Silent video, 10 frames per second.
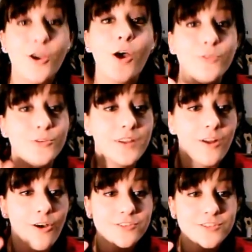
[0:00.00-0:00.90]
Oh, you can
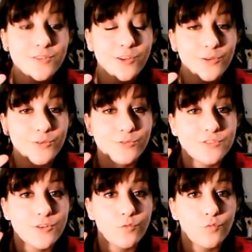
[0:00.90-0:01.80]
also use
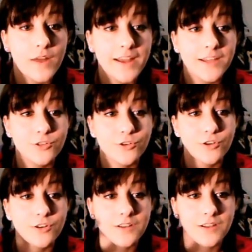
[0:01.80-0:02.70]

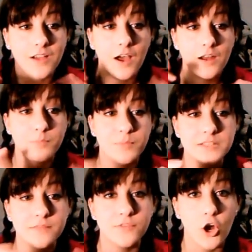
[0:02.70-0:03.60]
regular cut up
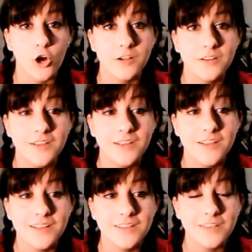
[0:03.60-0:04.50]
bits of yarn,
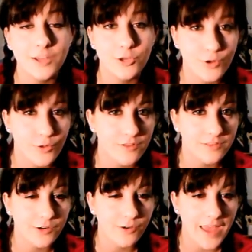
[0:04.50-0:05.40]
like you know the
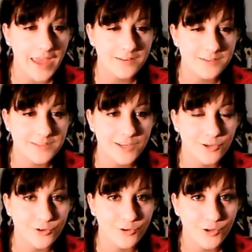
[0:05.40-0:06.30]
little ends that
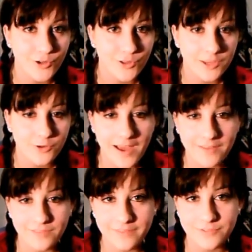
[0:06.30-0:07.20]
you
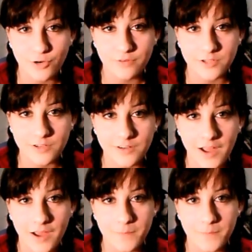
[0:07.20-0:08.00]
have left over